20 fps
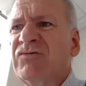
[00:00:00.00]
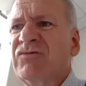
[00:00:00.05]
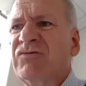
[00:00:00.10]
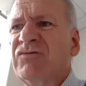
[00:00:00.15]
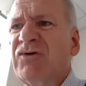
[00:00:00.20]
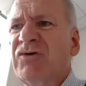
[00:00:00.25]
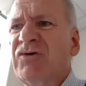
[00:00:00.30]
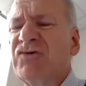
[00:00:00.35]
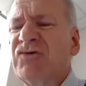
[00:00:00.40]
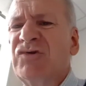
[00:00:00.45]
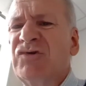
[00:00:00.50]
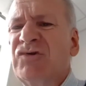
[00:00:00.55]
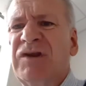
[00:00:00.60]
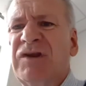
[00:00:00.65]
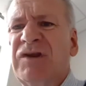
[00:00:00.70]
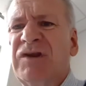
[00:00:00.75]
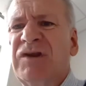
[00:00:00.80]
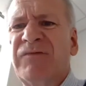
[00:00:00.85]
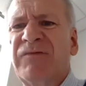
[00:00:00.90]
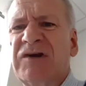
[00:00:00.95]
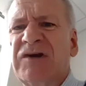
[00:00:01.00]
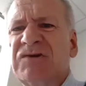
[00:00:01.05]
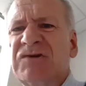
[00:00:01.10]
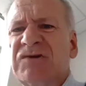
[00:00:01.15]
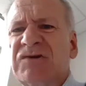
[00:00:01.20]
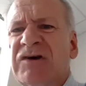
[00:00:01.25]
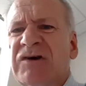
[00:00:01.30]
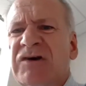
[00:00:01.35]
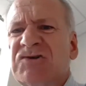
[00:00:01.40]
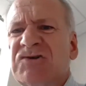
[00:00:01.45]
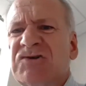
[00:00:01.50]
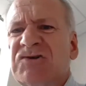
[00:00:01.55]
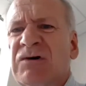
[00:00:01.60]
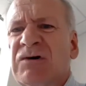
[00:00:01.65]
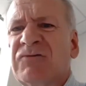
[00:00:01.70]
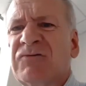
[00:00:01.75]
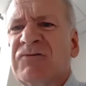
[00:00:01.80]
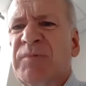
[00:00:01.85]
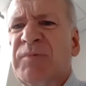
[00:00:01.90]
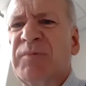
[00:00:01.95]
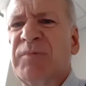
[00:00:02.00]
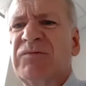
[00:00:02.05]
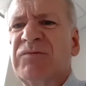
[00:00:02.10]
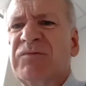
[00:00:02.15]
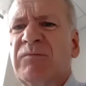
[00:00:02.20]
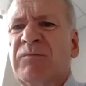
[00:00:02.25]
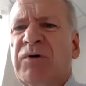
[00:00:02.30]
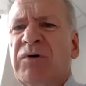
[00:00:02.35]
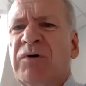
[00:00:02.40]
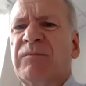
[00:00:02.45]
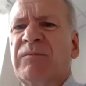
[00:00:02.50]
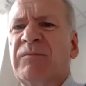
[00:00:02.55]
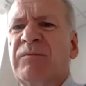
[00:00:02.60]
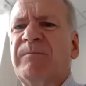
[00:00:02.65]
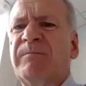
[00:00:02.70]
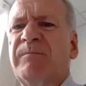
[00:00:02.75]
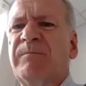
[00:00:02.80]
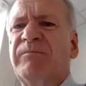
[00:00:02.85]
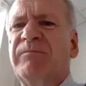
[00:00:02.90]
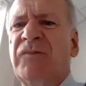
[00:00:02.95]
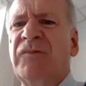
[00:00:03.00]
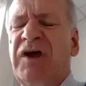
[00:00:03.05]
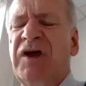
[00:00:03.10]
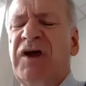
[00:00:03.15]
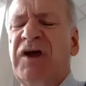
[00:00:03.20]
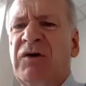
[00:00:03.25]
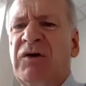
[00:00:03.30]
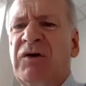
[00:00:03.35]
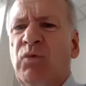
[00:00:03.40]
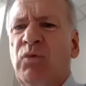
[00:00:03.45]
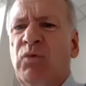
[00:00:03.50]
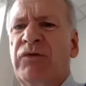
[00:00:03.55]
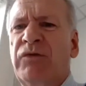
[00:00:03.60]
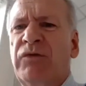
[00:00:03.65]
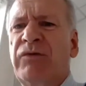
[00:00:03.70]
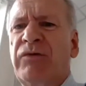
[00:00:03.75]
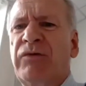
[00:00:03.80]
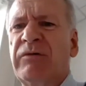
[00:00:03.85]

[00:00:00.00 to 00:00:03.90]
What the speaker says: innovation ourselves, but getting with companies and